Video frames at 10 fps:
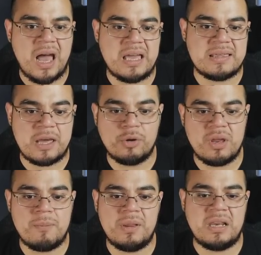His LD
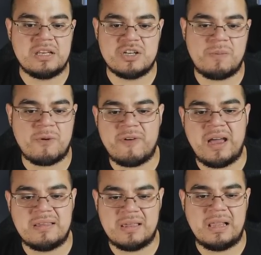ability just
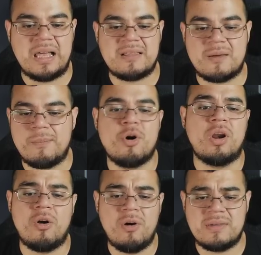provides like some
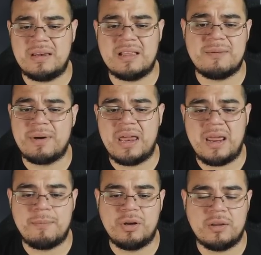party ores, and that's about
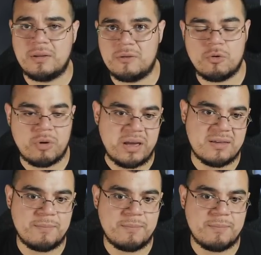it, but nothing too crazy.